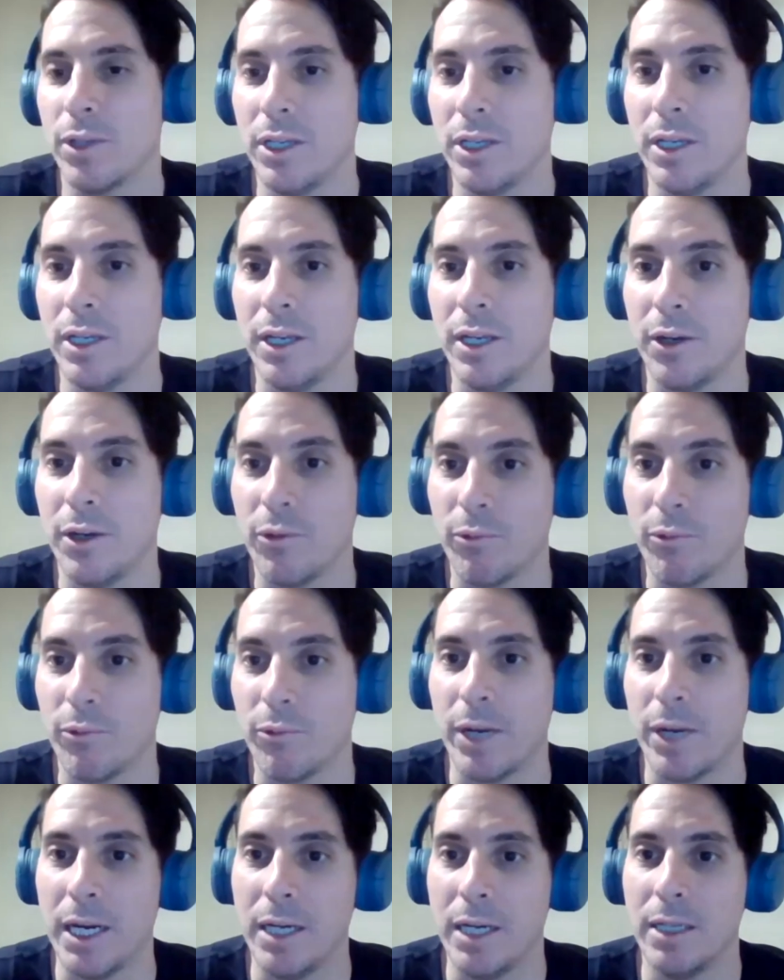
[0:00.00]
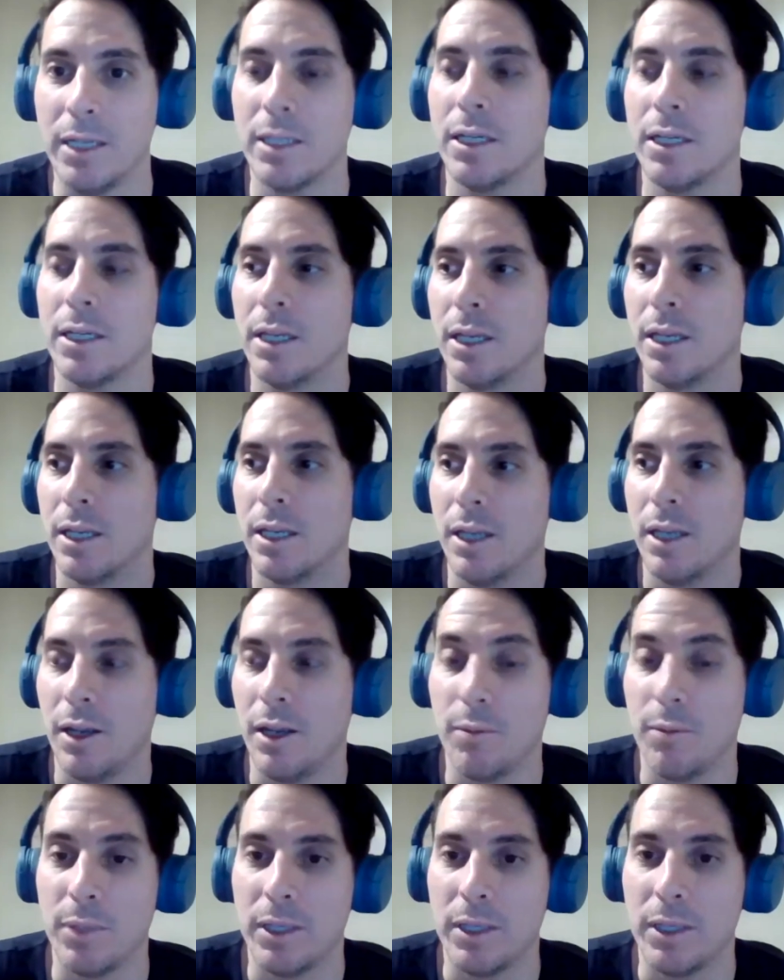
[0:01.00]
ingrained
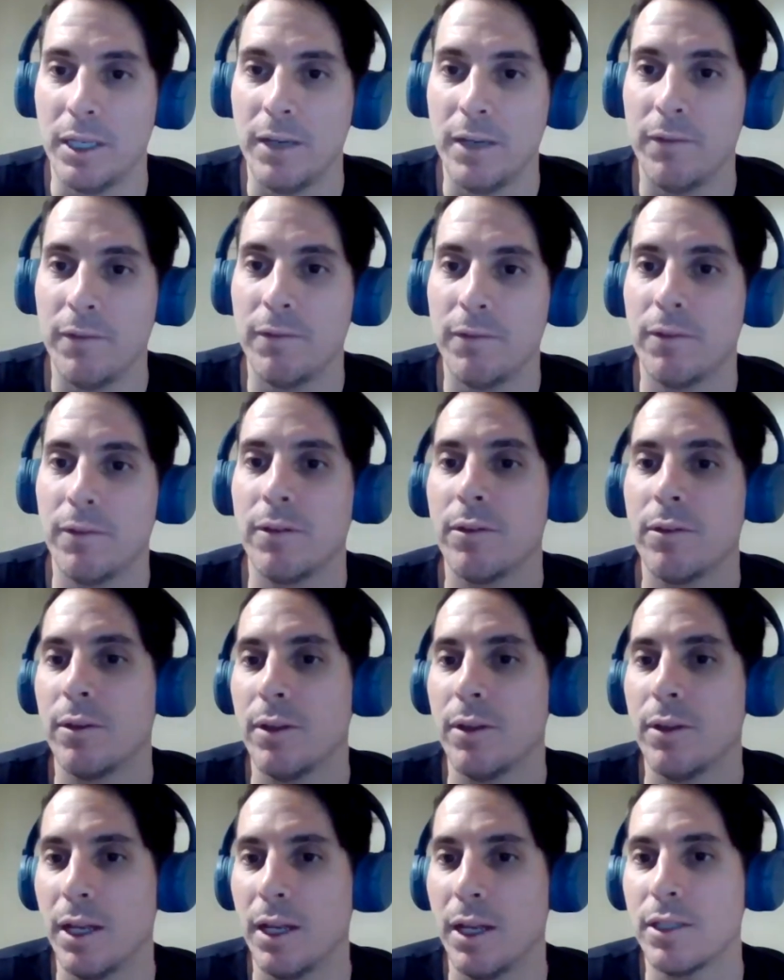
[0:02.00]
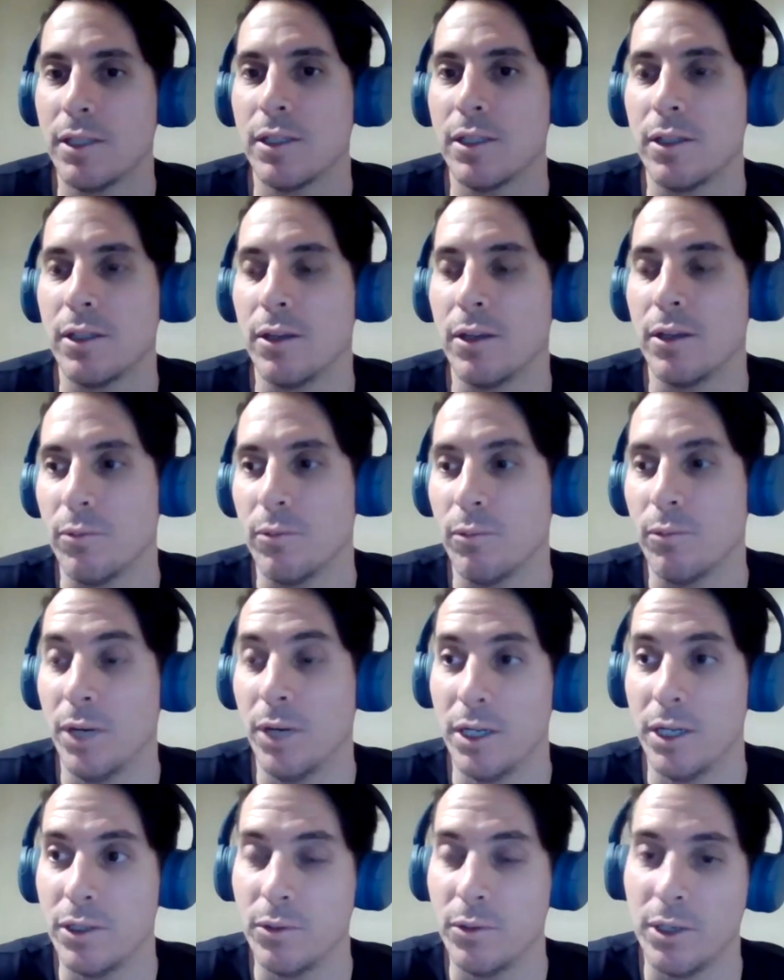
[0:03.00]
belief, that's the way
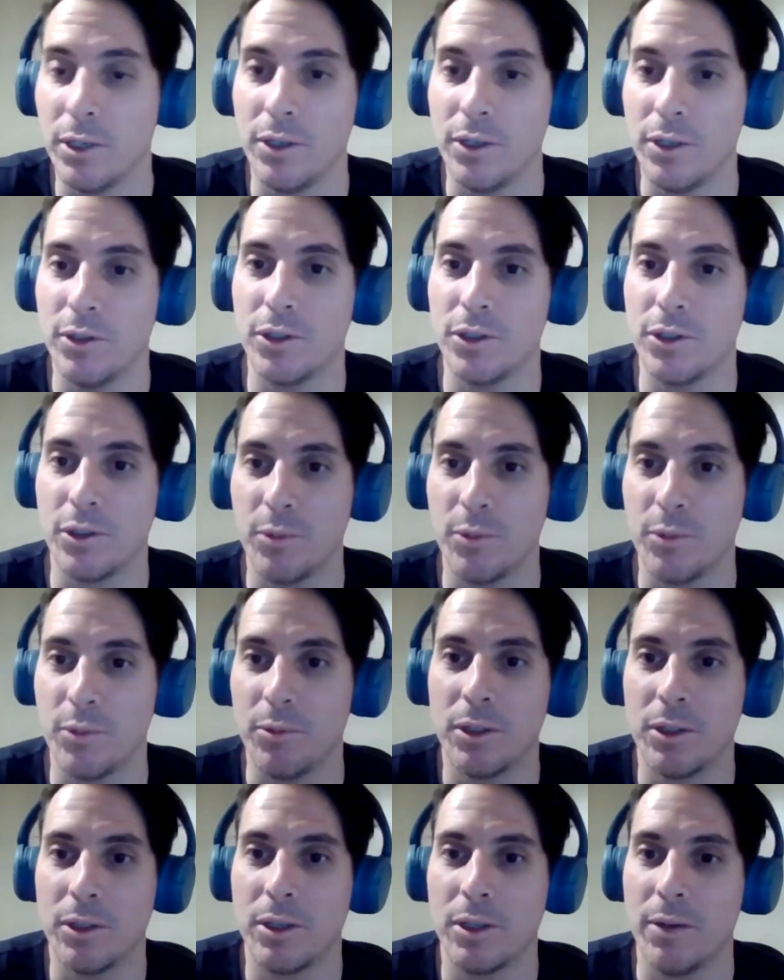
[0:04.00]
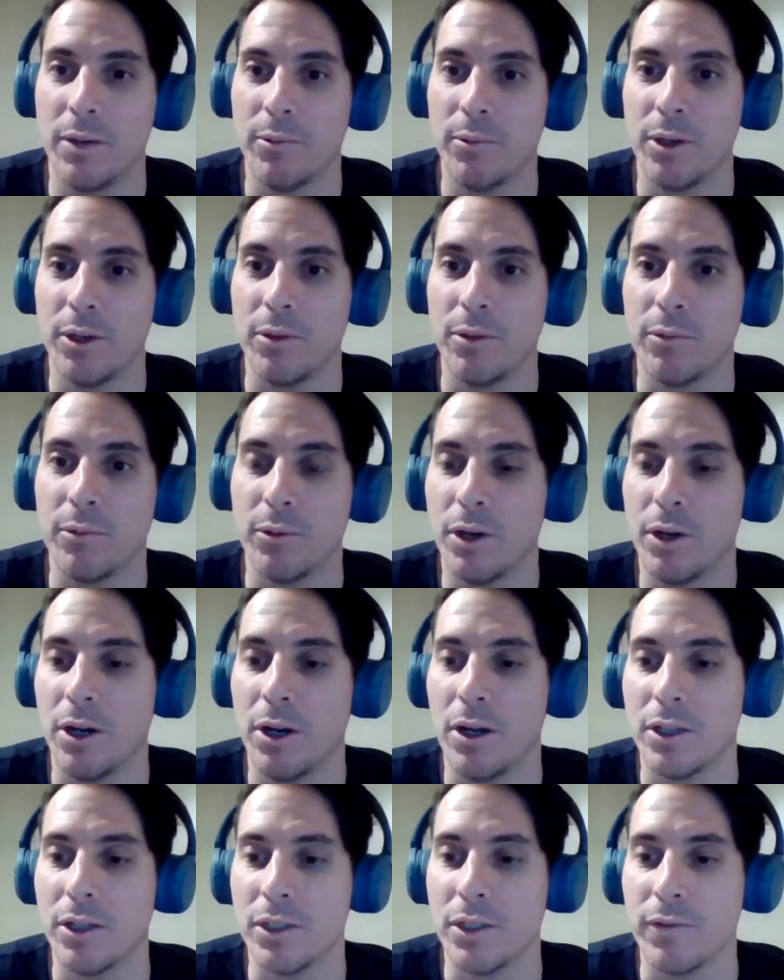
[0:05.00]
to do it. And usually we get rid of the root
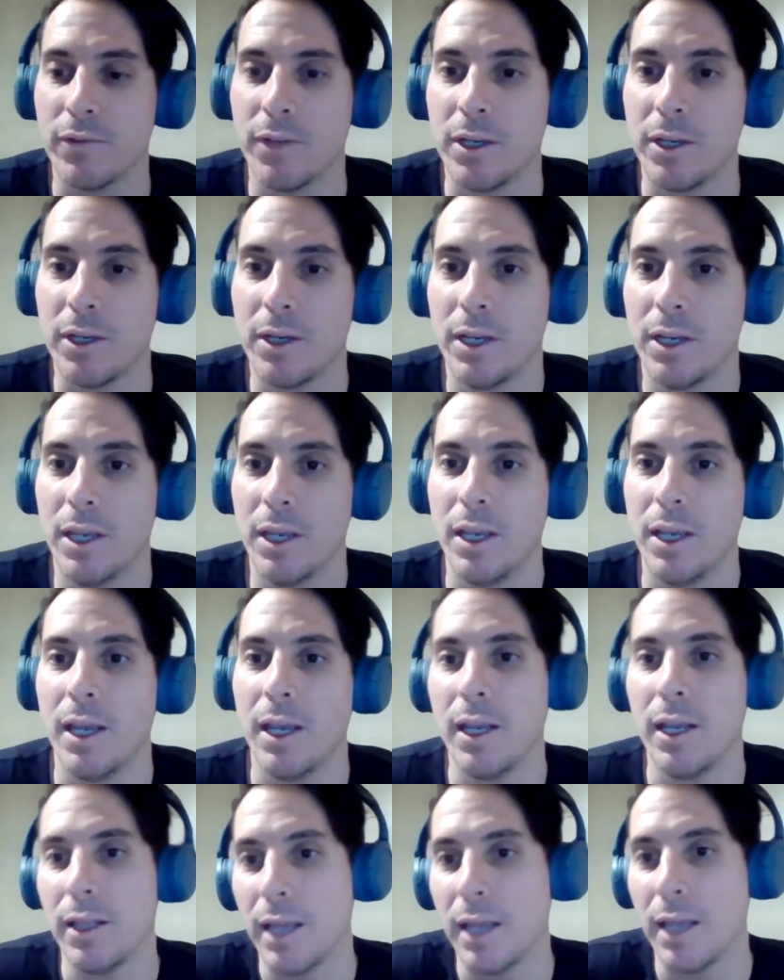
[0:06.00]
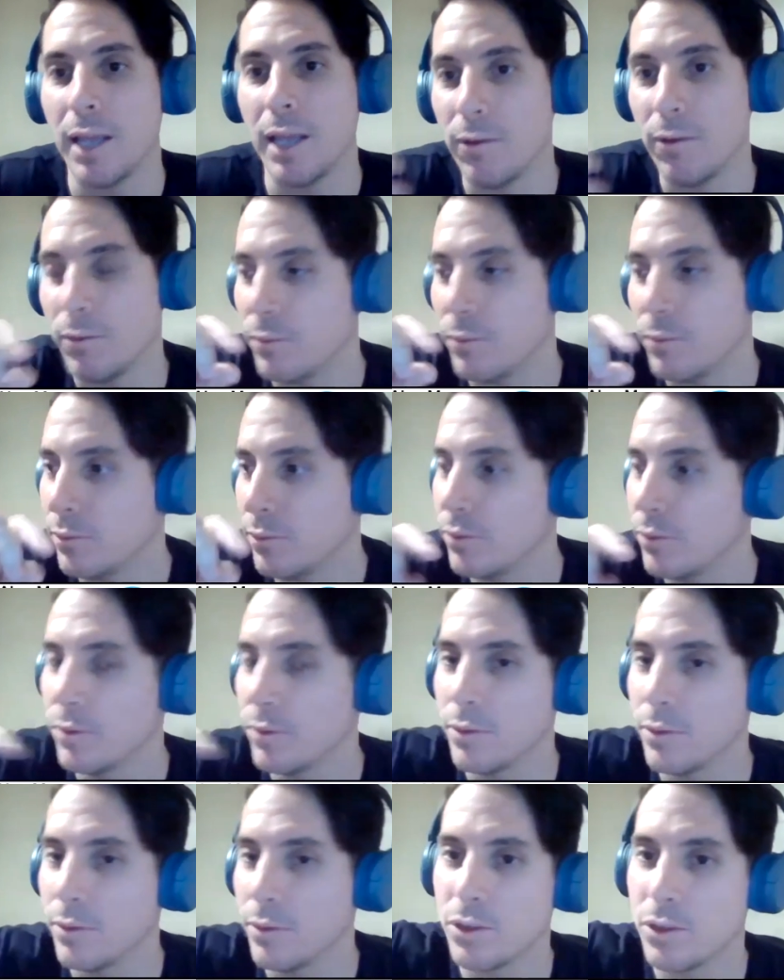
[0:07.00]
cause of it, and that'll
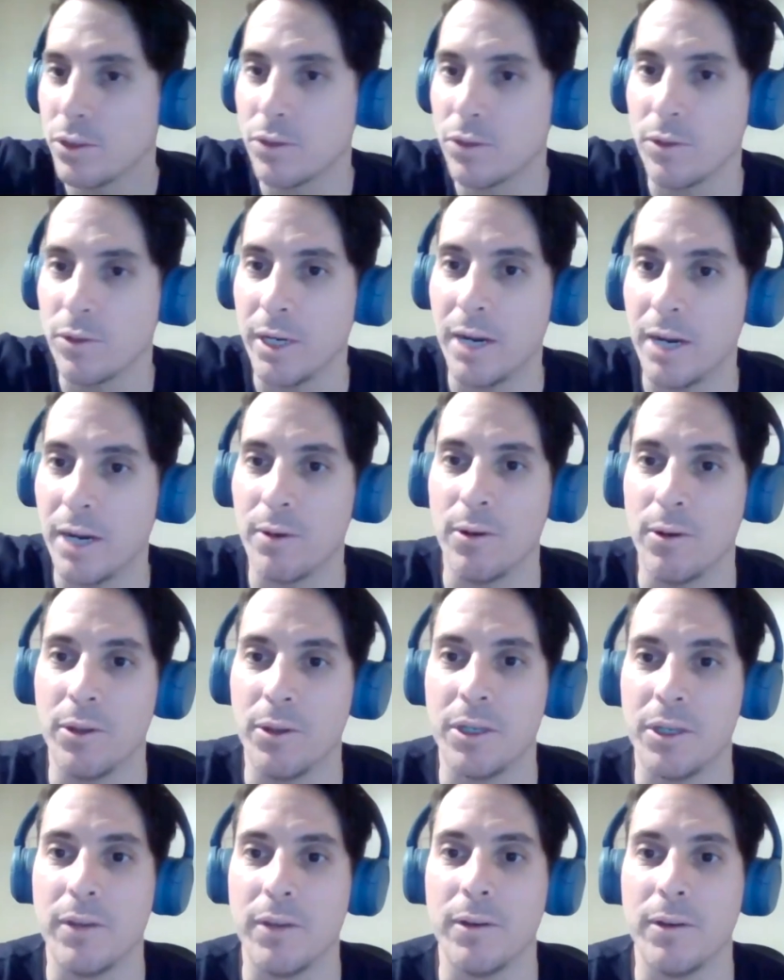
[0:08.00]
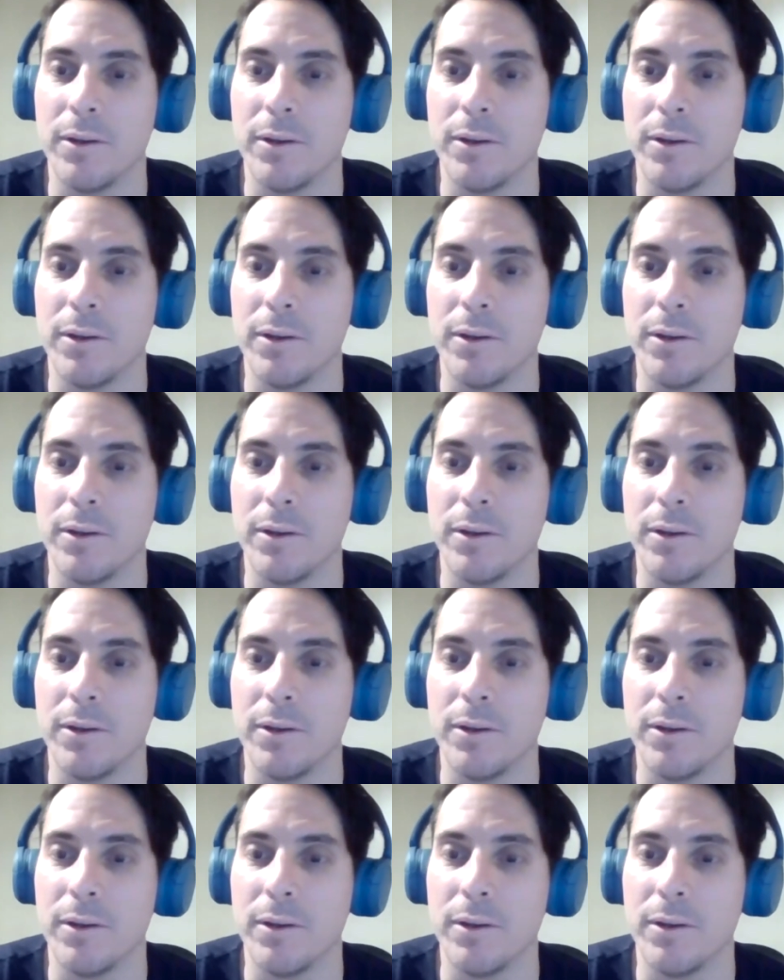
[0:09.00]
string out all the